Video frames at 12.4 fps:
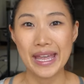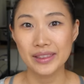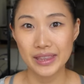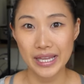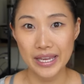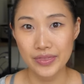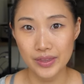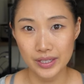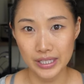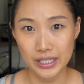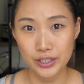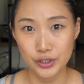And like the
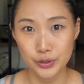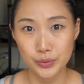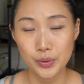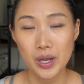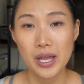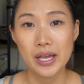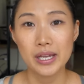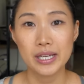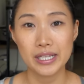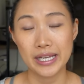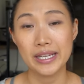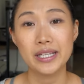EU,
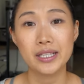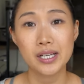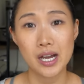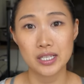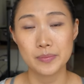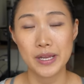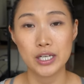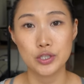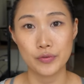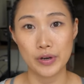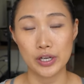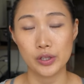Canadian
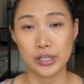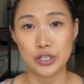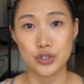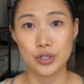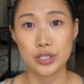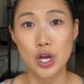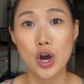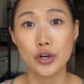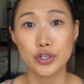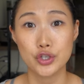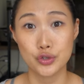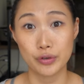cosmetics regulations
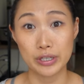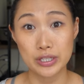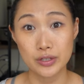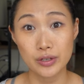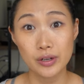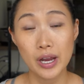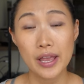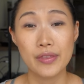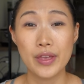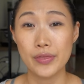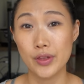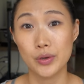are stricter
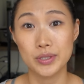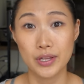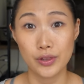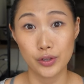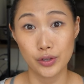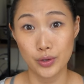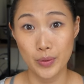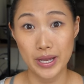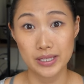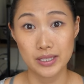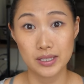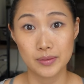than those in the
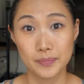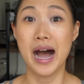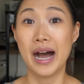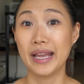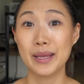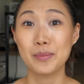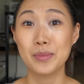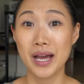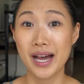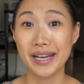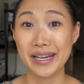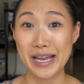US. I am
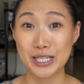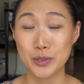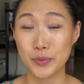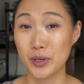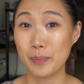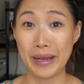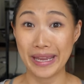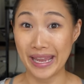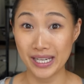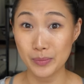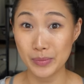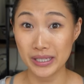not an expert by
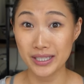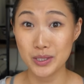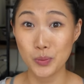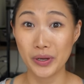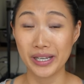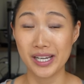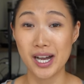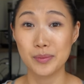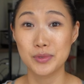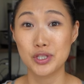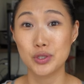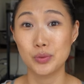any means when it
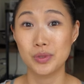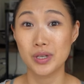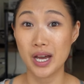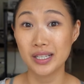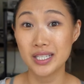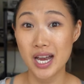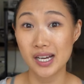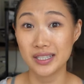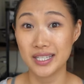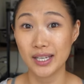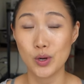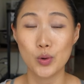comes to
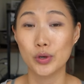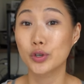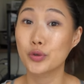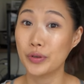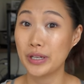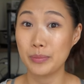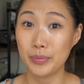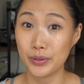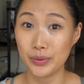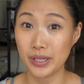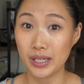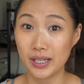non-toxic or green
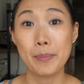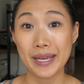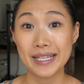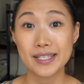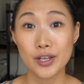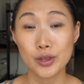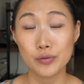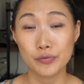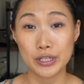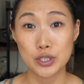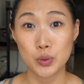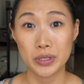beauty. Based on the
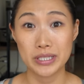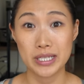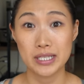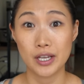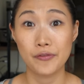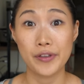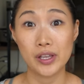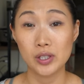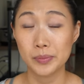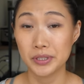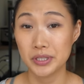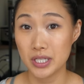resources
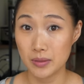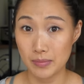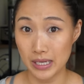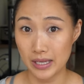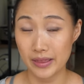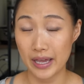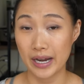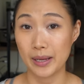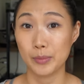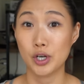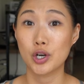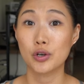available to me that
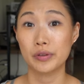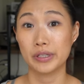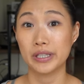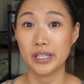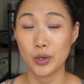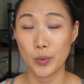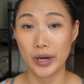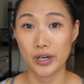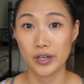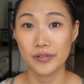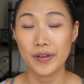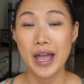I'm currently
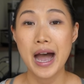aware of,